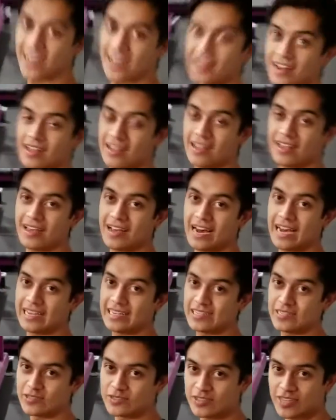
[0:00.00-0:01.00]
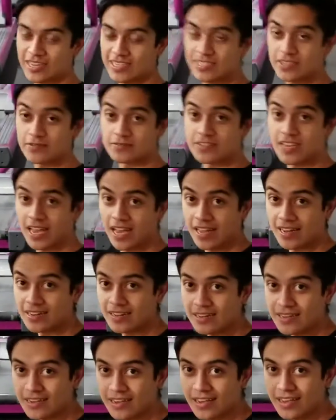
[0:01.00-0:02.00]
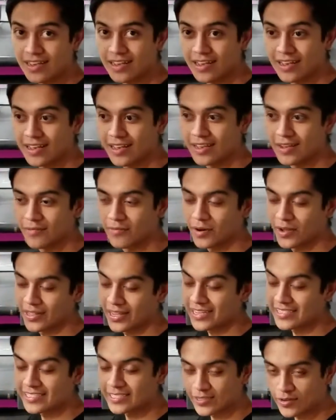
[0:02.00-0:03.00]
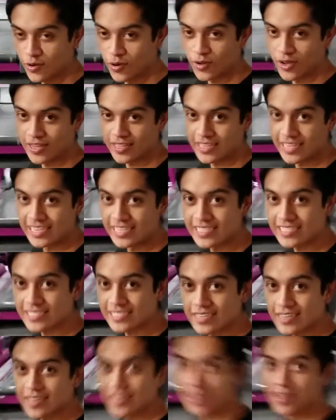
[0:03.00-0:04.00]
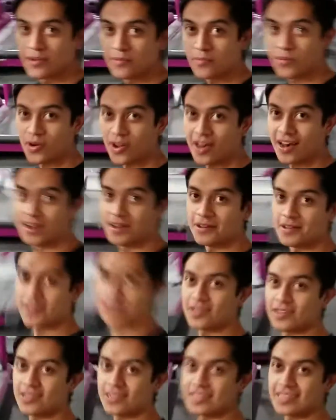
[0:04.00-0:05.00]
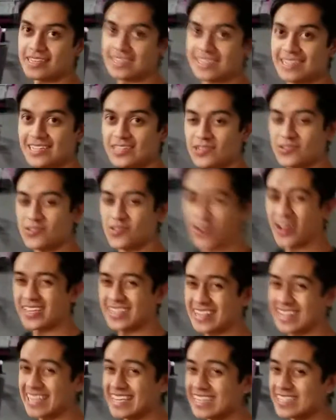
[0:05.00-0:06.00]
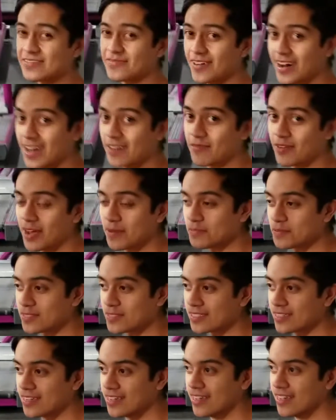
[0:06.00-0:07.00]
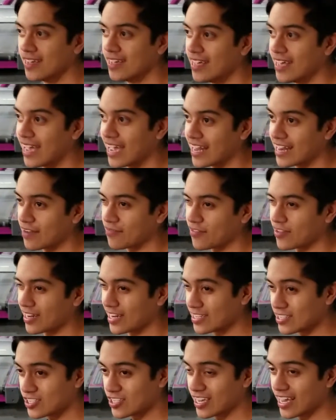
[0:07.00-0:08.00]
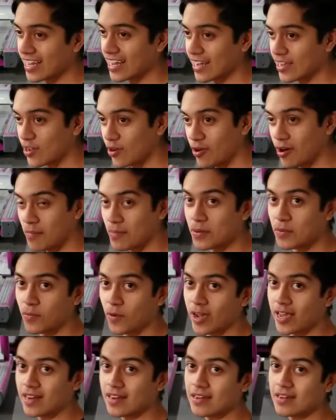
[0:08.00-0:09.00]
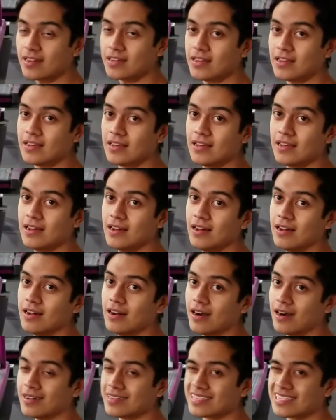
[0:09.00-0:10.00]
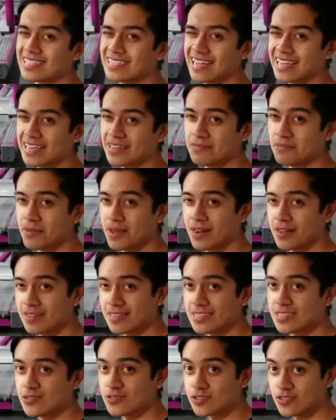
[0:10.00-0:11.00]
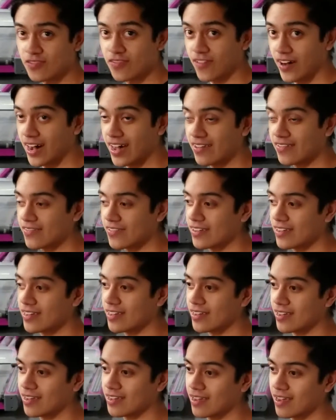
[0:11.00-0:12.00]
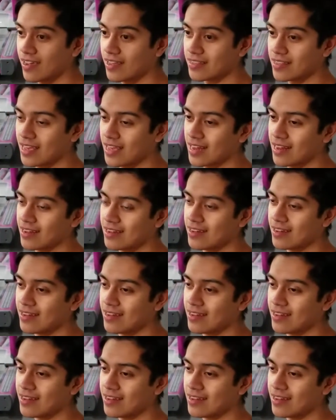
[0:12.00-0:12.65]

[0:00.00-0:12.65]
that I do sets of 10. Well, that's the goal at least. But I do at least 5 reps, and after each set I go up in weight until I can barely do 5, and then